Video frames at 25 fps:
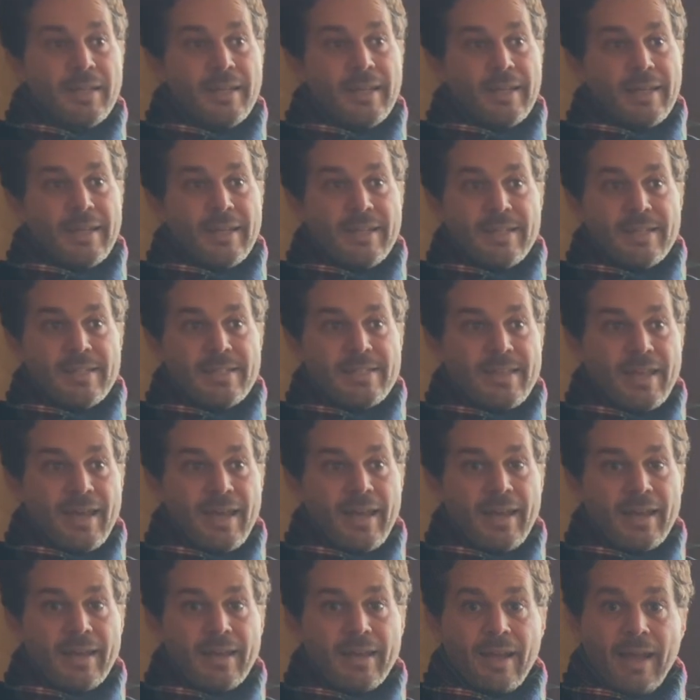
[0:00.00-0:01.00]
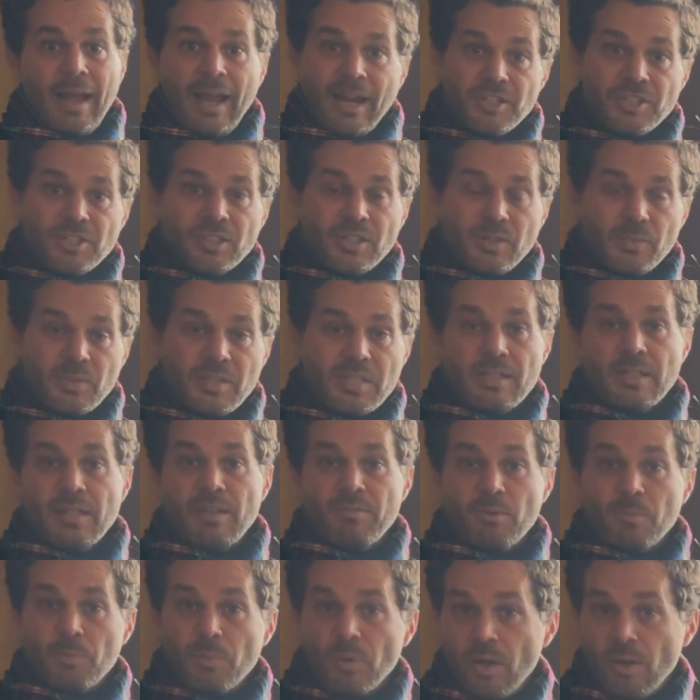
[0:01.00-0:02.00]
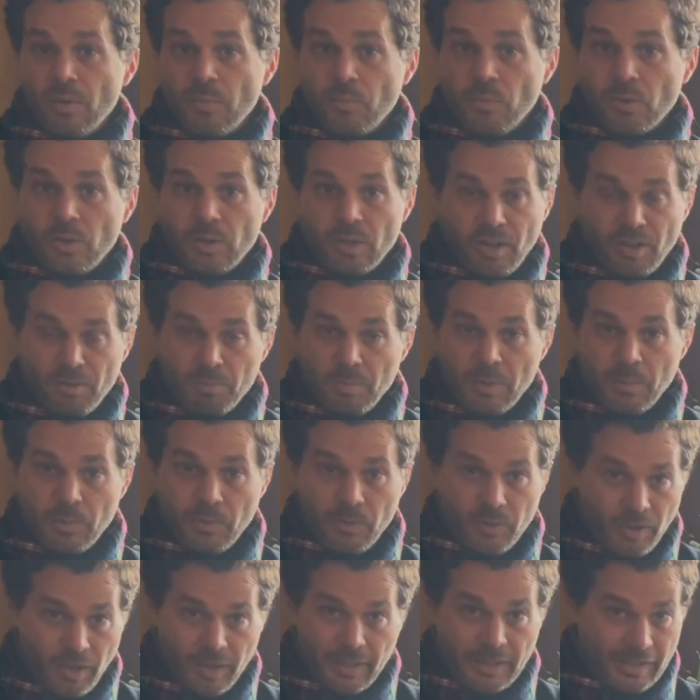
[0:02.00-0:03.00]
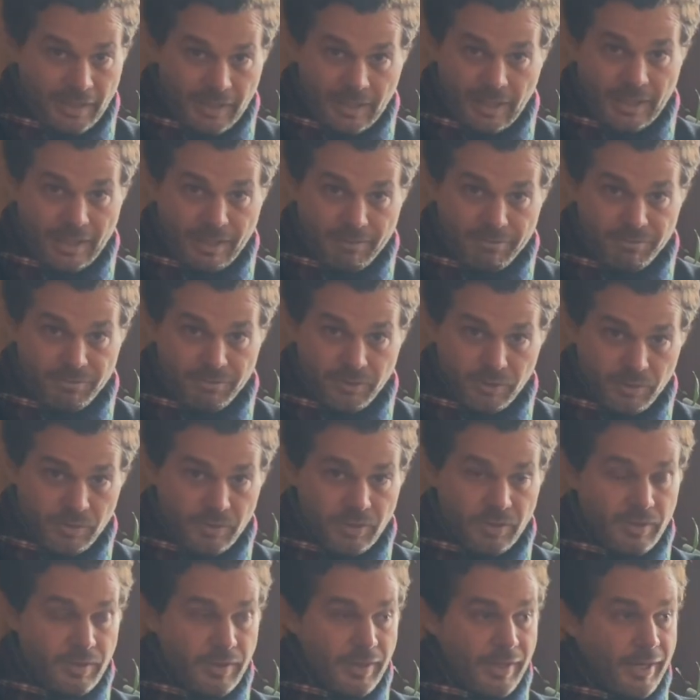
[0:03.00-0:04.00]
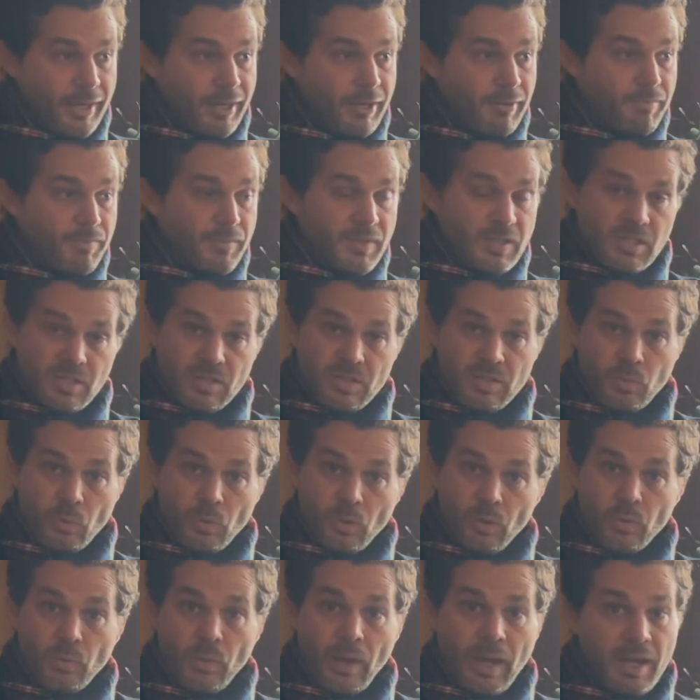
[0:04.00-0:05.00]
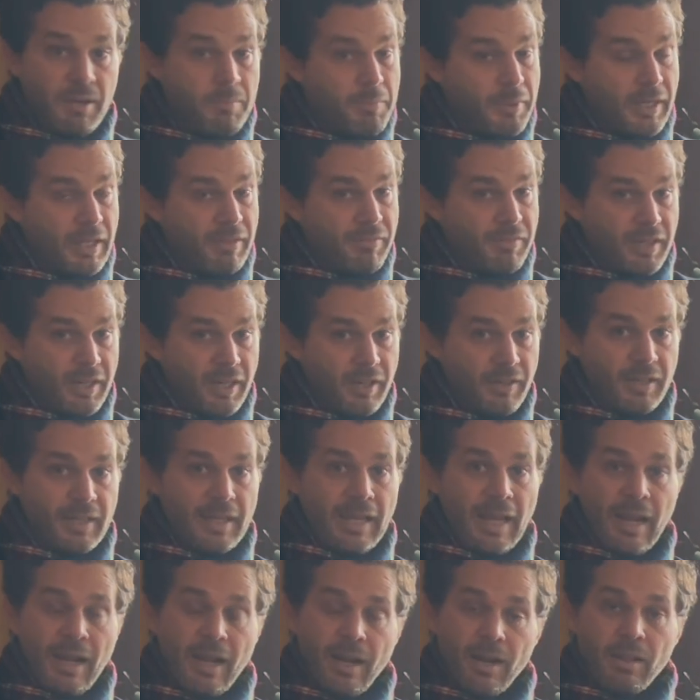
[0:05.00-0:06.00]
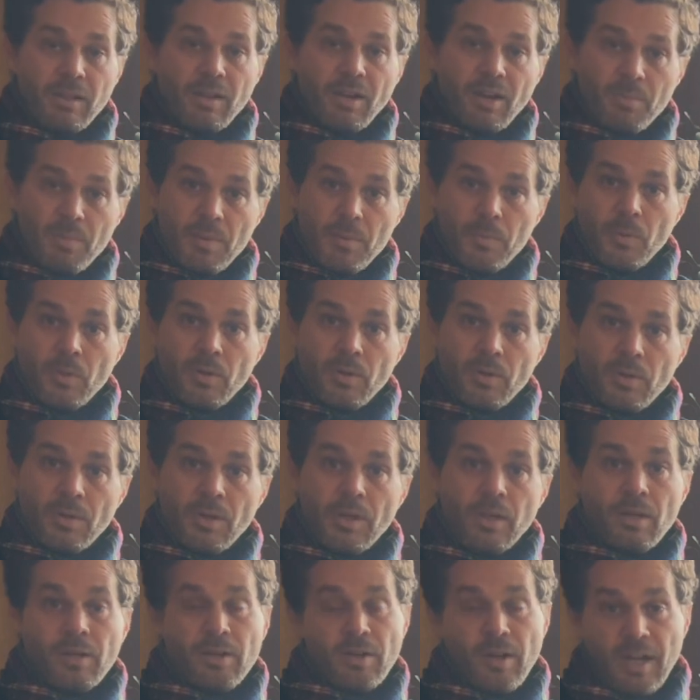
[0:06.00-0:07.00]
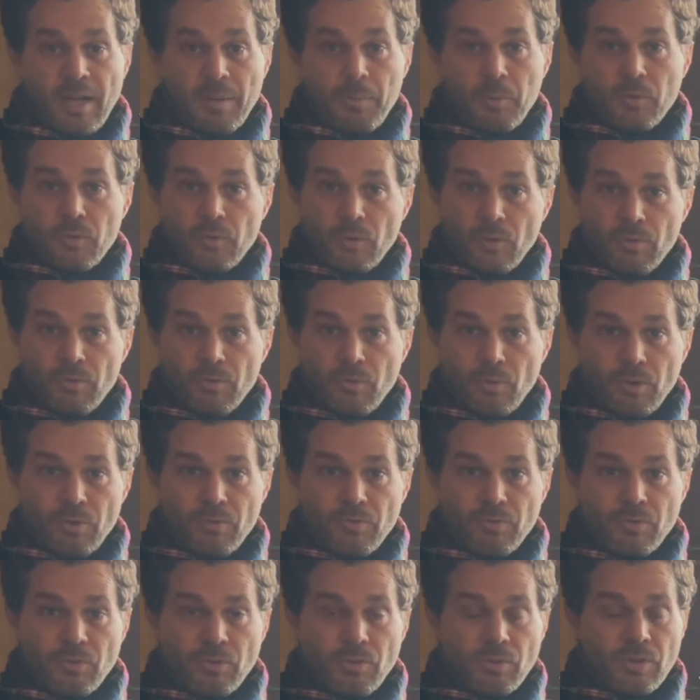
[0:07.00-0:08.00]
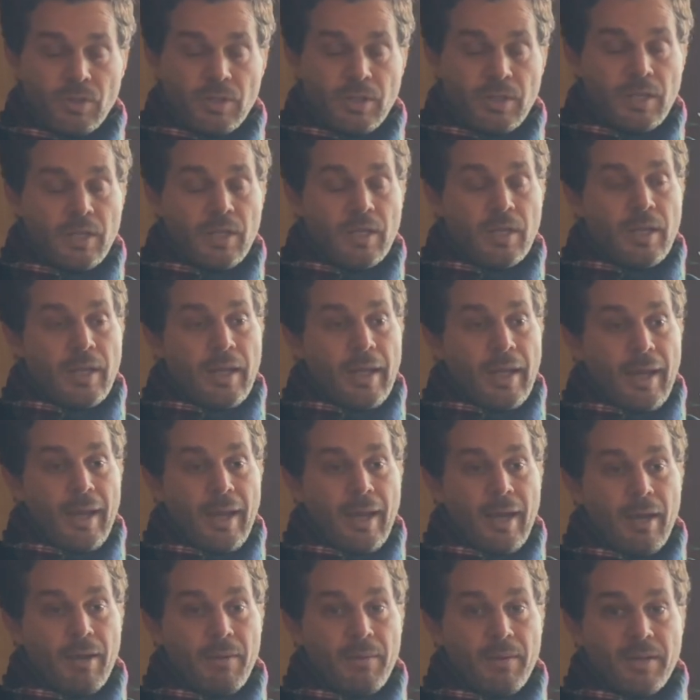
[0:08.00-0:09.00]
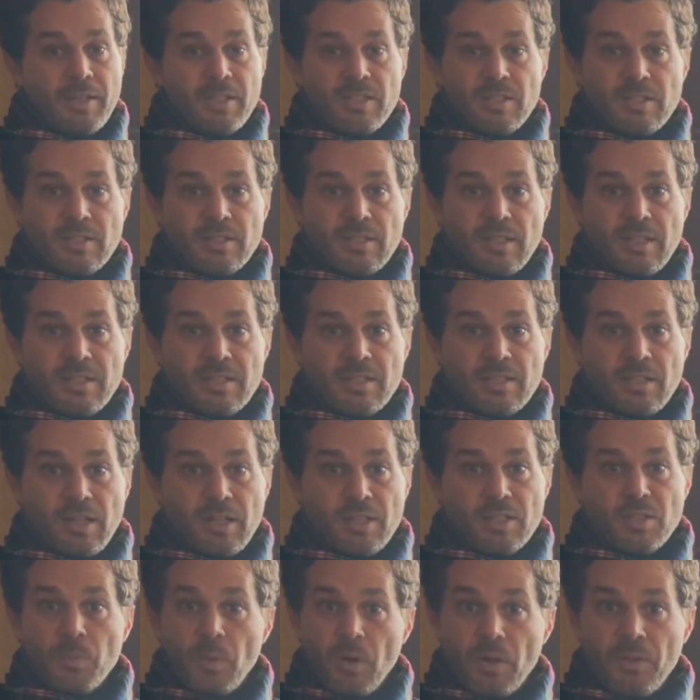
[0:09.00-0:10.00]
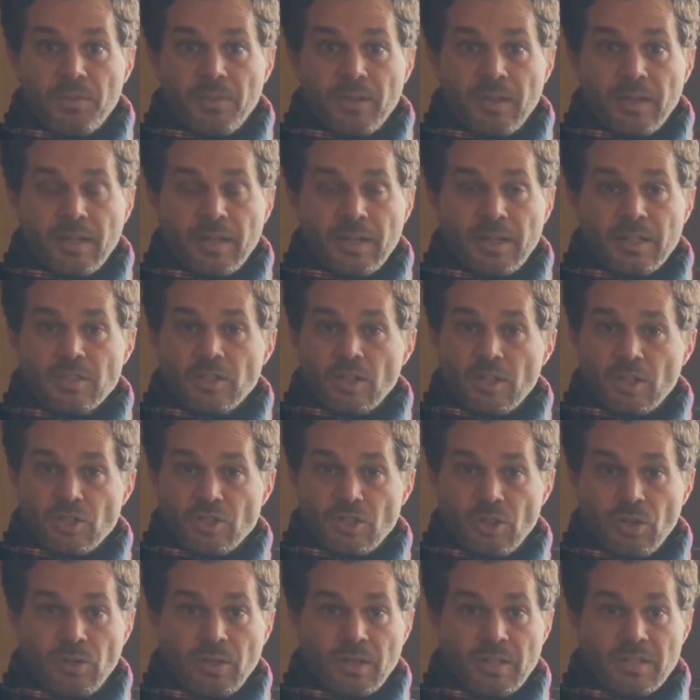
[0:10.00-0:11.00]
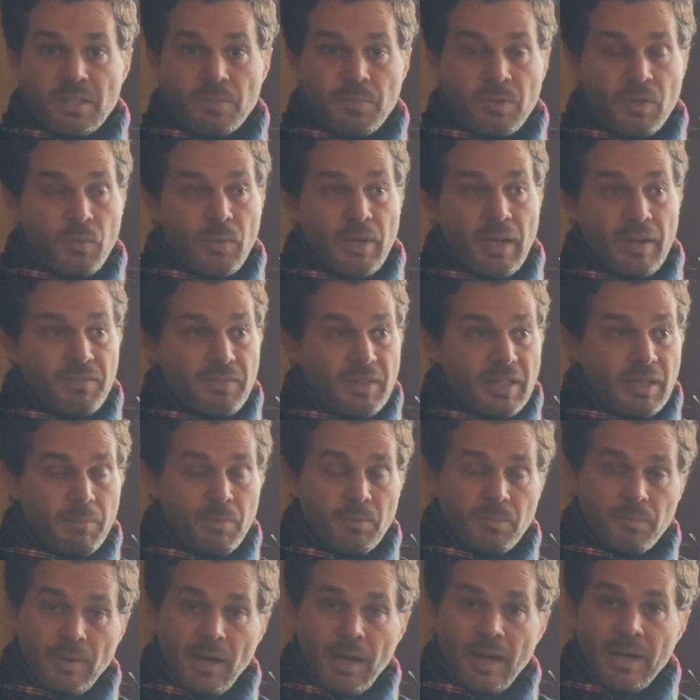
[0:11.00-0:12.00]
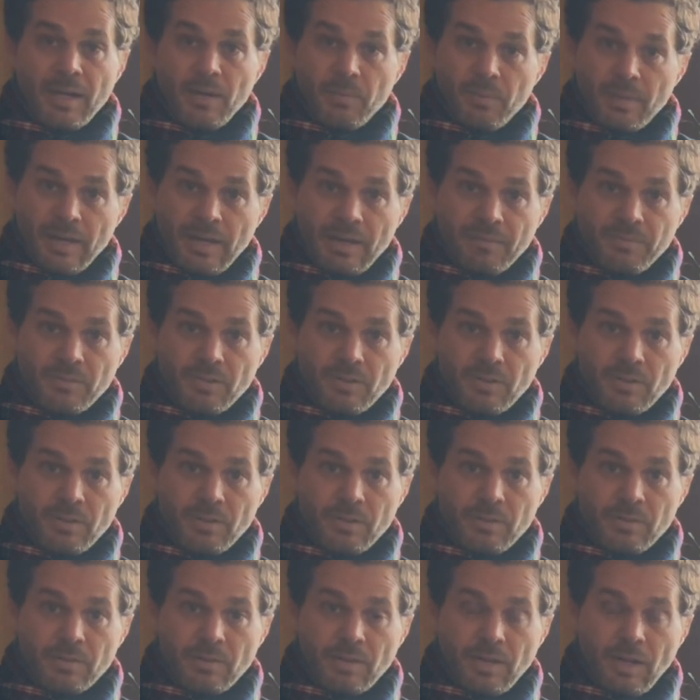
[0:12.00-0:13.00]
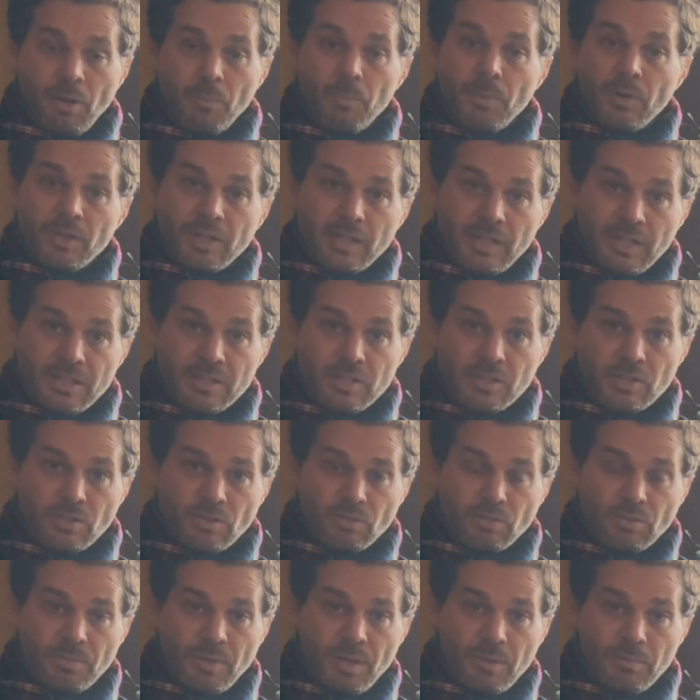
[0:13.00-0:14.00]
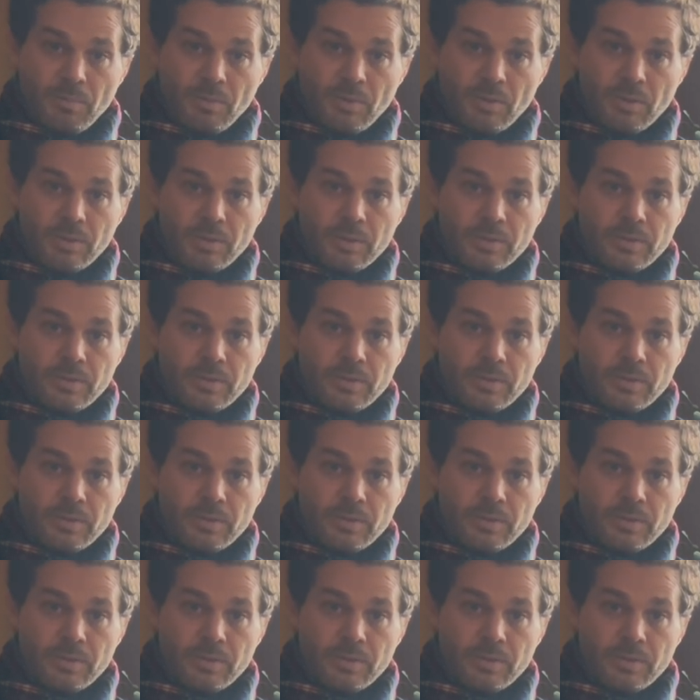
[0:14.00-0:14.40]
is that actually we still have a problem where a lot of people are not getting enough food. This is worldwide, but even here in Canada, a lot of people are not able to afford food. It's not a small thing and it's not a joke. That's something we have to keep in mind and we have to help our kids to remember.